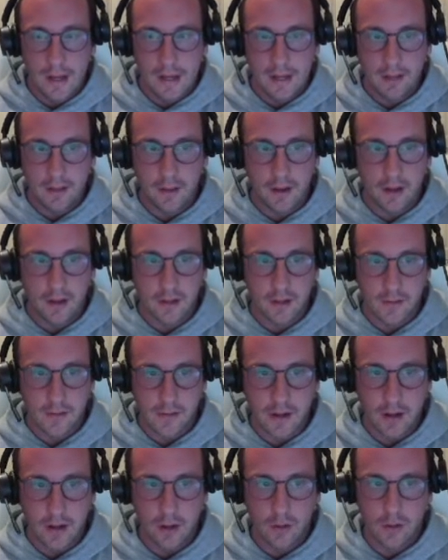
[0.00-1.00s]
In the next
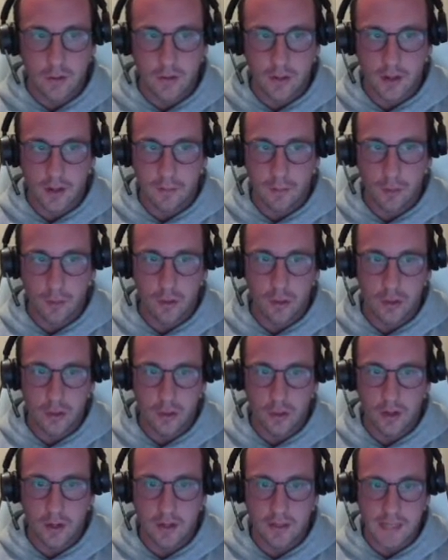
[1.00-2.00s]
videos, I'm going to show
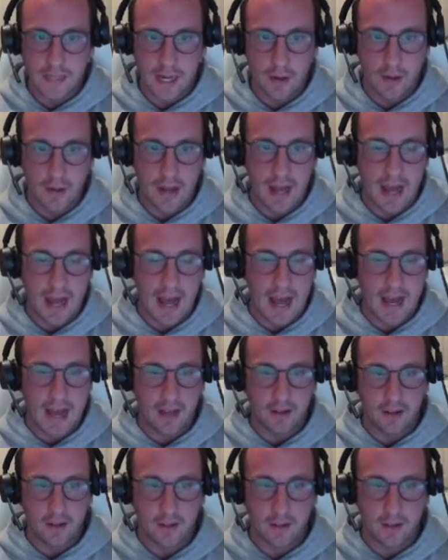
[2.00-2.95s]
you guys how to add